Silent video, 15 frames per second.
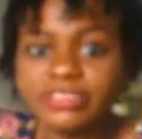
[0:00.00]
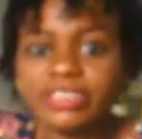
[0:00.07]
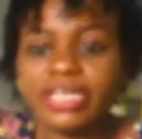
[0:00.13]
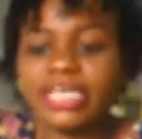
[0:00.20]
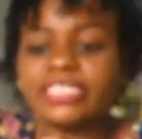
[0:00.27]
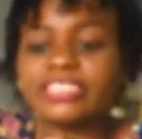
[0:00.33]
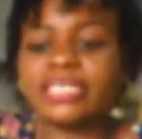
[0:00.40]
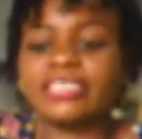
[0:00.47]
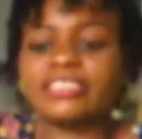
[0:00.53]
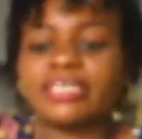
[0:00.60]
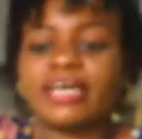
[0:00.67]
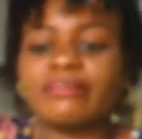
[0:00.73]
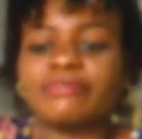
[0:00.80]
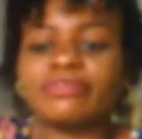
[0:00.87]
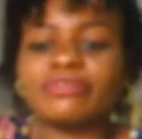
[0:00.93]
You guys can
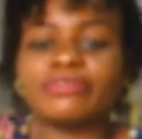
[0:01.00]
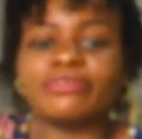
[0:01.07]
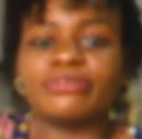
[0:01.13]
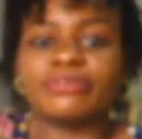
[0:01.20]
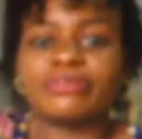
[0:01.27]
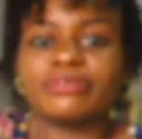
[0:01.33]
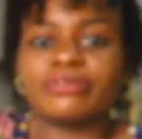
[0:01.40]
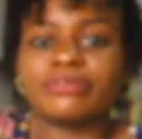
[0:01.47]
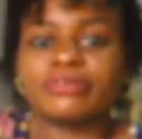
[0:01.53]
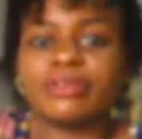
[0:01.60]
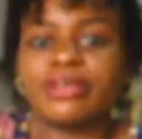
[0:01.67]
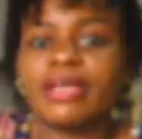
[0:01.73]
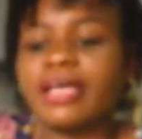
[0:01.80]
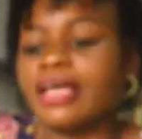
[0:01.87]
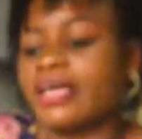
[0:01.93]
have a look.
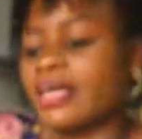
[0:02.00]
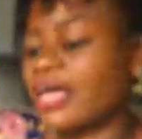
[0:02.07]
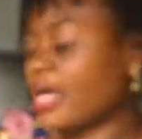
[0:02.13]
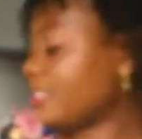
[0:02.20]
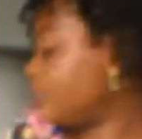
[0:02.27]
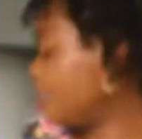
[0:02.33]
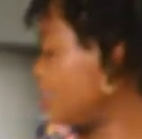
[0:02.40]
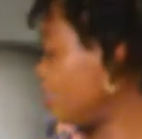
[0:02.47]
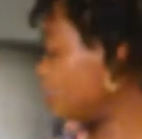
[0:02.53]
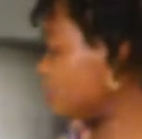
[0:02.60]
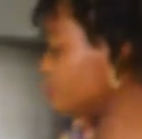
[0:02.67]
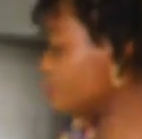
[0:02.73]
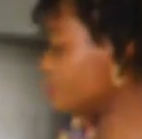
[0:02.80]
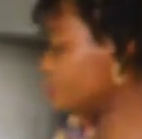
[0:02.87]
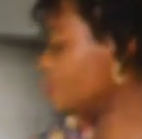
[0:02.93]
And
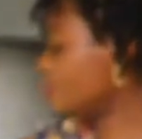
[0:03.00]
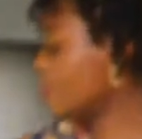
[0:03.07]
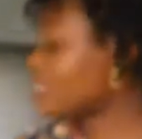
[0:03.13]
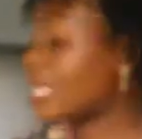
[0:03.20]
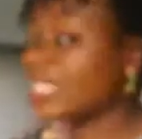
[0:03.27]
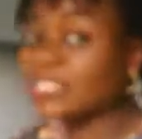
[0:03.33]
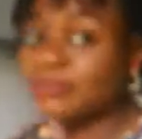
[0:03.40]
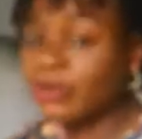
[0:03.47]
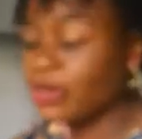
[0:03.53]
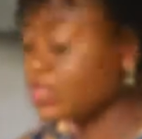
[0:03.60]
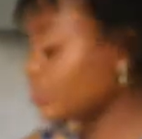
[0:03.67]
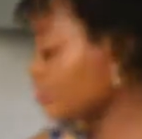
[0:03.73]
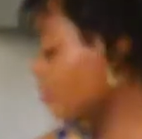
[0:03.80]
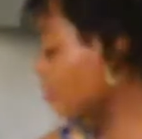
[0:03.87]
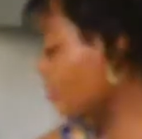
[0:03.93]
then the water is
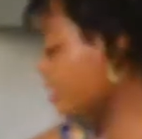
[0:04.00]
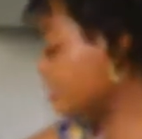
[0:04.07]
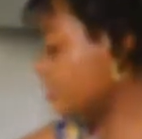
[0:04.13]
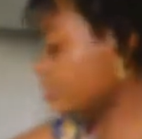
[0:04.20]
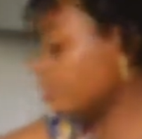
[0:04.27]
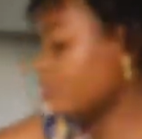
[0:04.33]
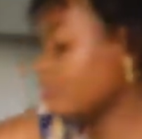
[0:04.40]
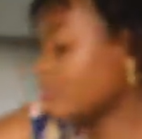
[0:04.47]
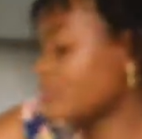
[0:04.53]
boiling already.